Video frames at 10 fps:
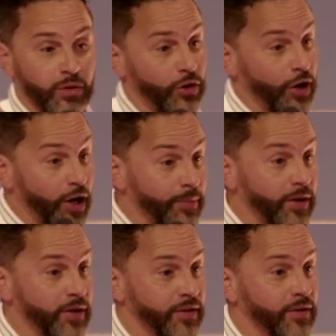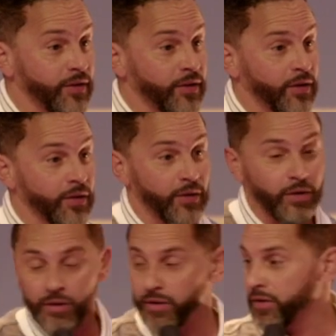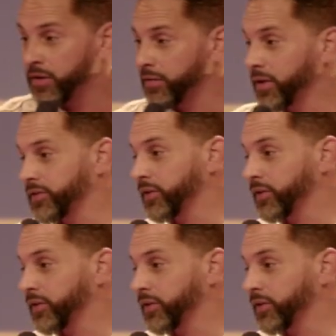You hear me? That's